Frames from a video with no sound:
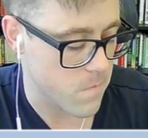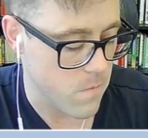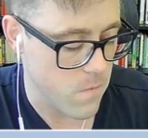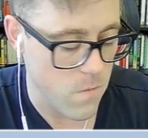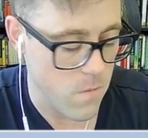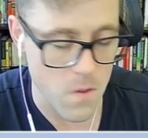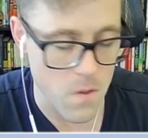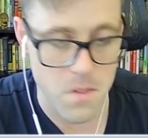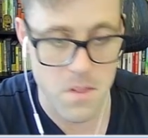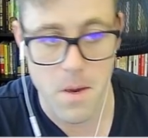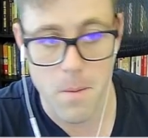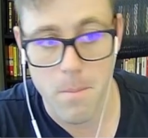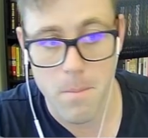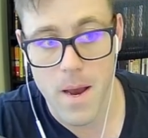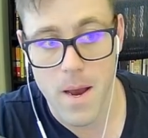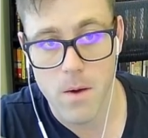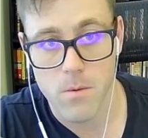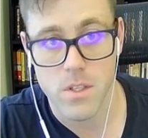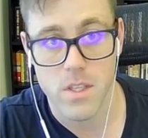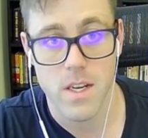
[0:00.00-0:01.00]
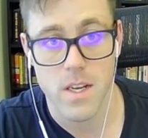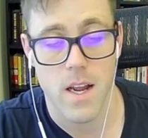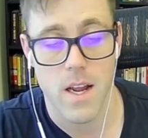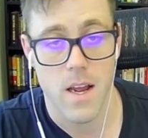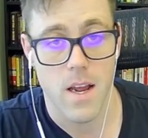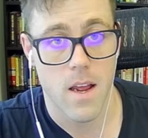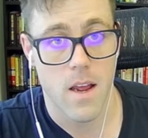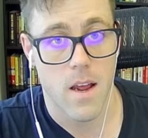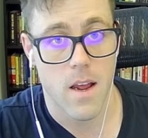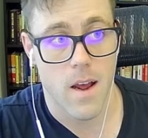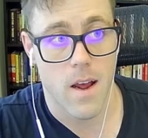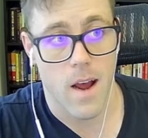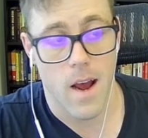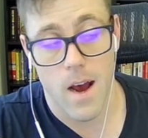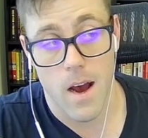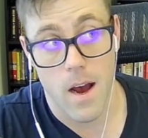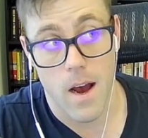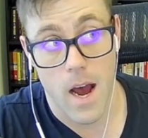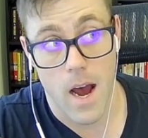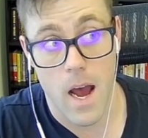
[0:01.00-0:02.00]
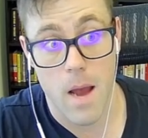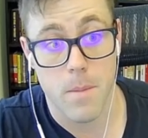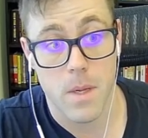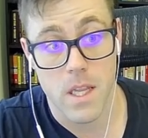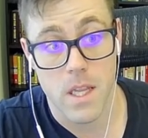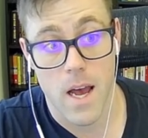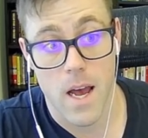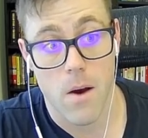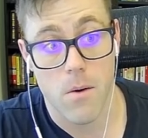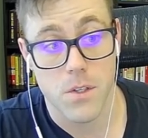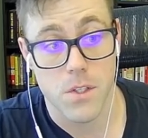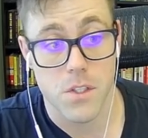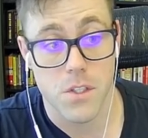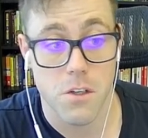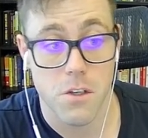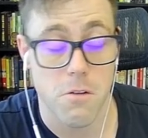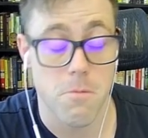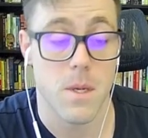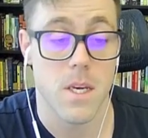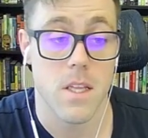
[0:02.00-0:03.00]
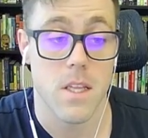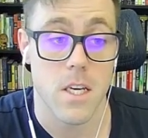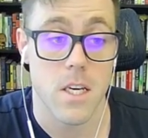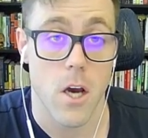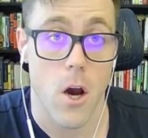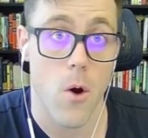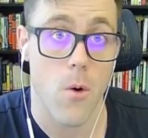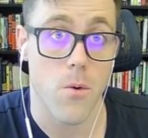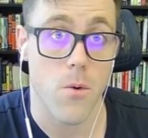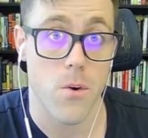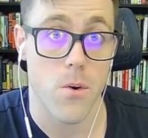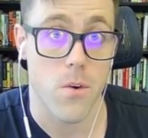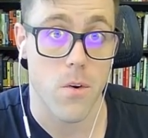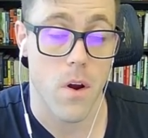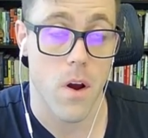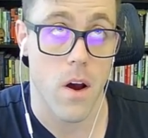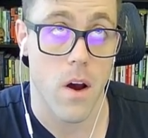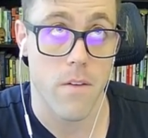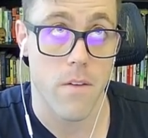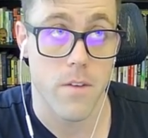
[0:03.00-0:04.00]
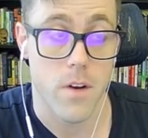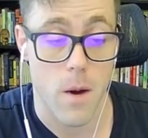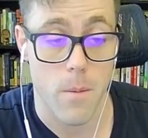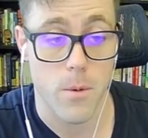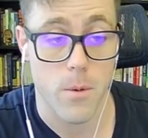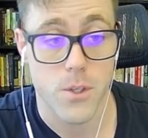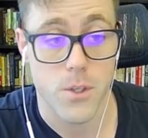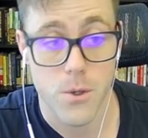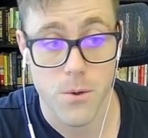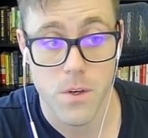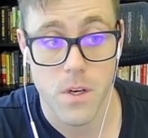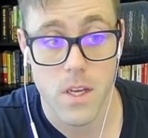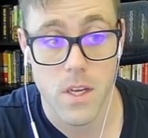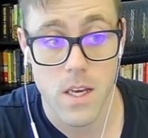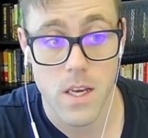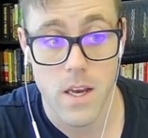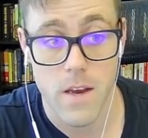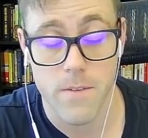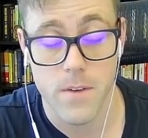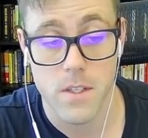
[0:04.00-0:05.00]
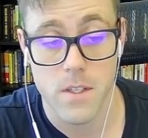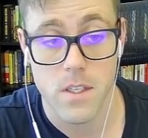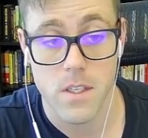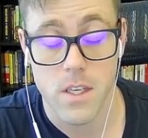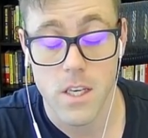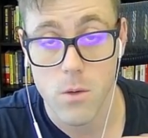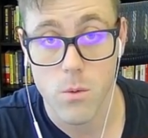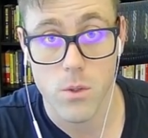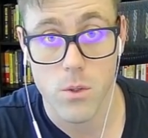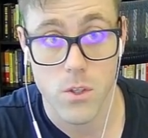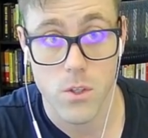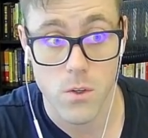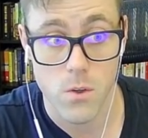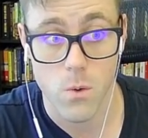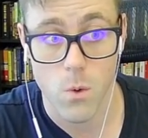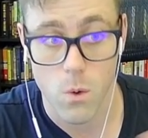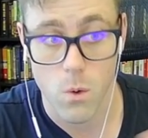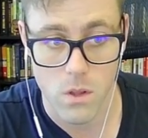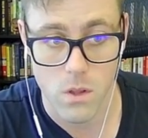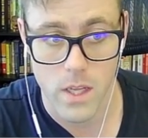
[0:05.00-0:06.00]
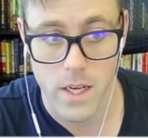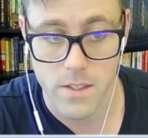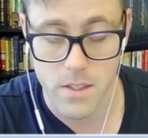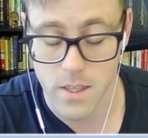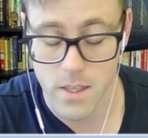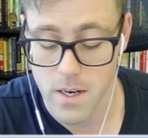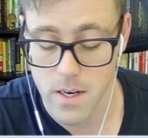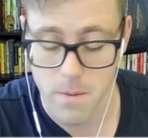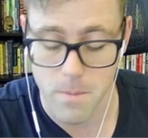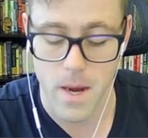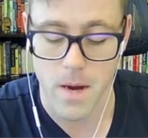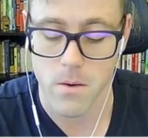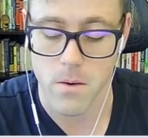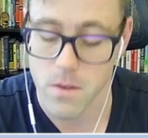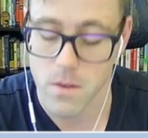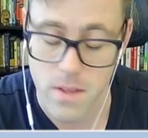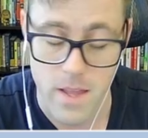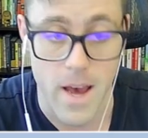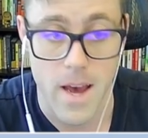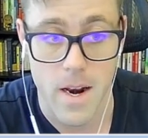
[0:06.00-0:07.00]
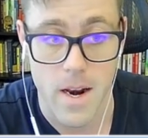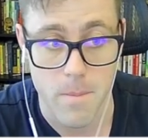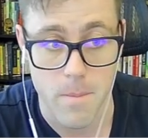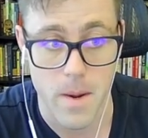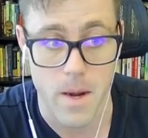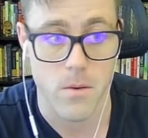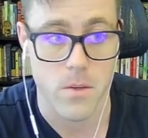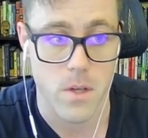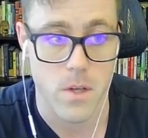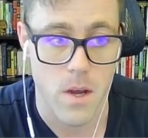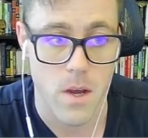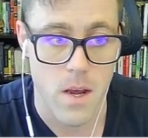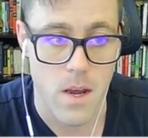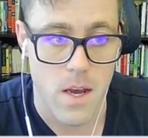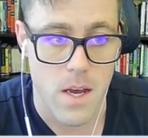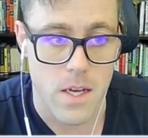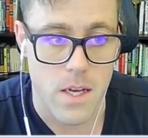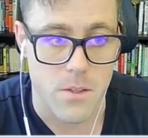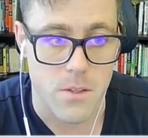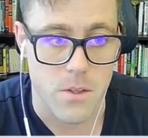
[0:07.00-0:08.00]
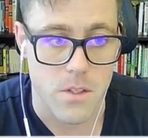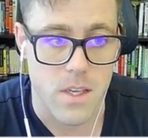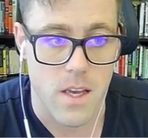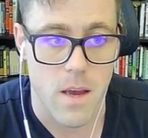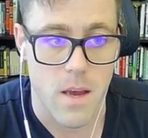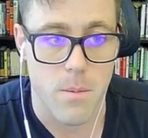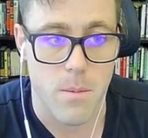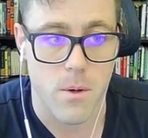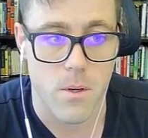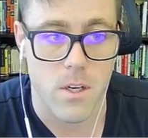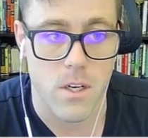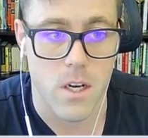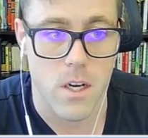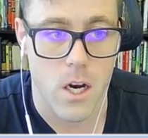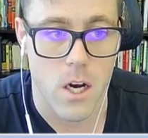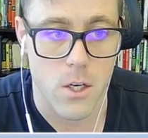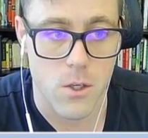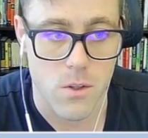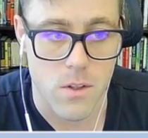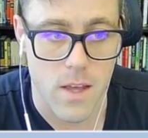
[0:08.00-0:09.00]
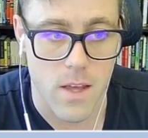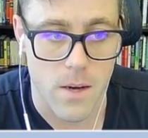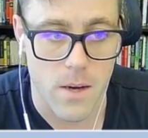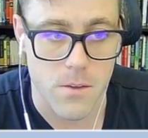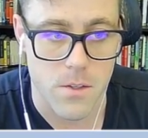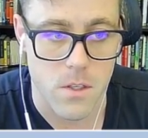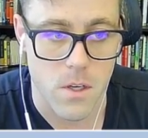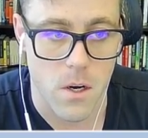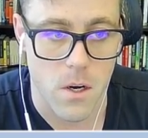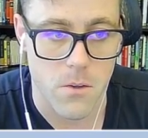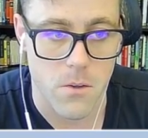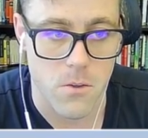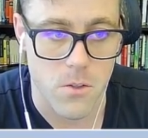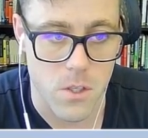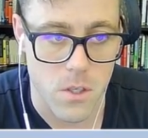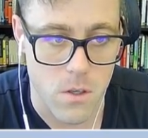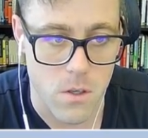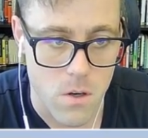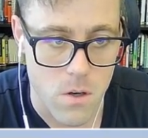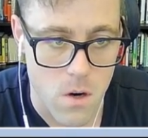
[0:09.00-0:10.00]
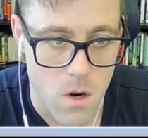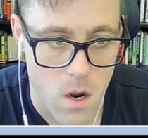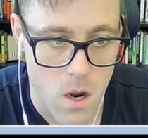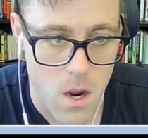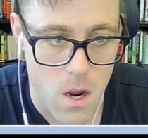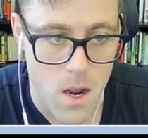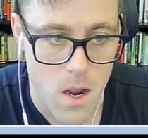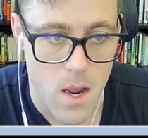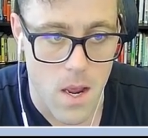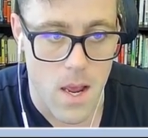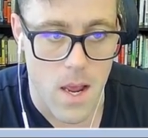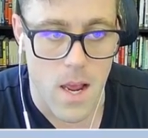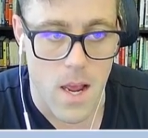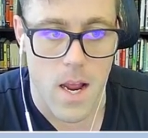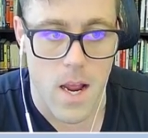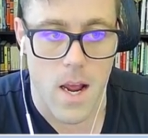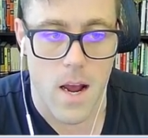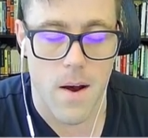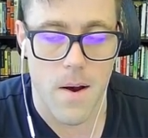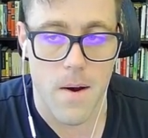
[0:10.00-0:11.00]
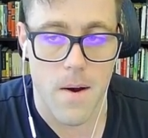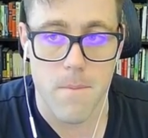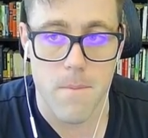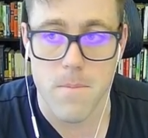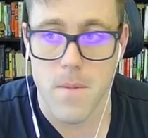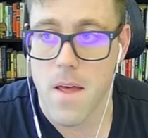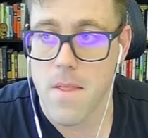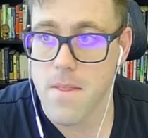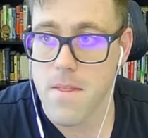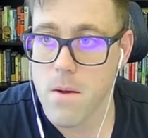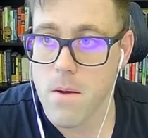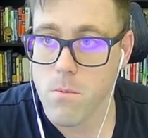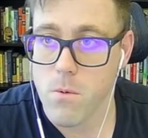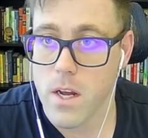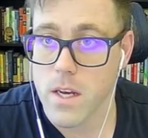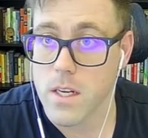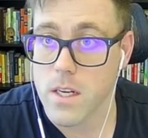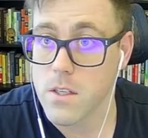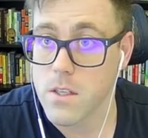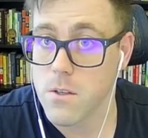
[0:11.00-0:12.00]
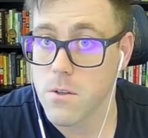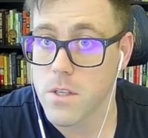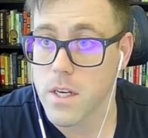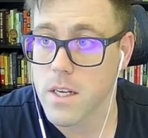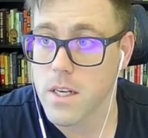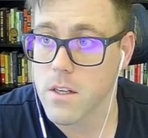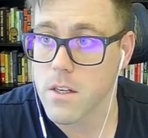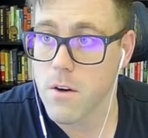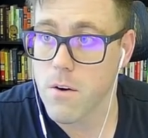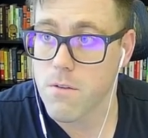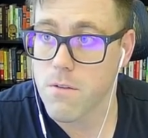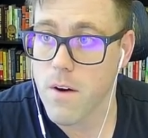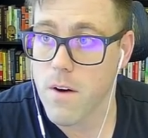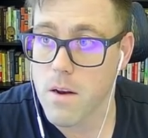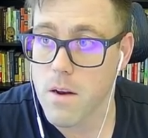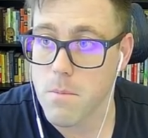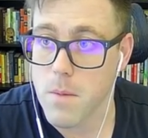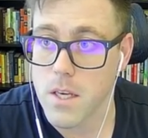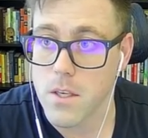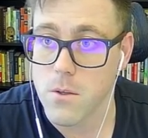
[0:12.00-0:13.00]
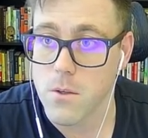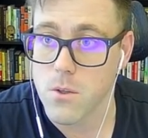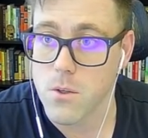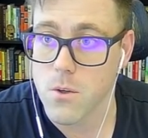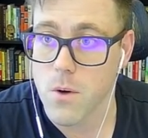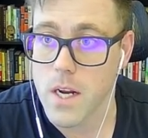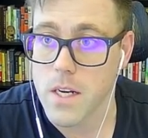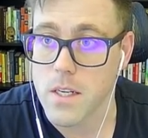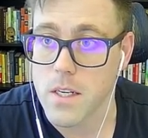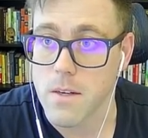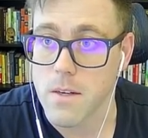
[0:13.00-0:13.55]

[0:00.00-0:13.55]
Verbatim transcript: the amount that uh, I'm allowed to be the owner of an opportunity if it's equal to or less than amount that amount. So let's say I put in $100,000 here. Um, and then what I can do is I can go find my user ID.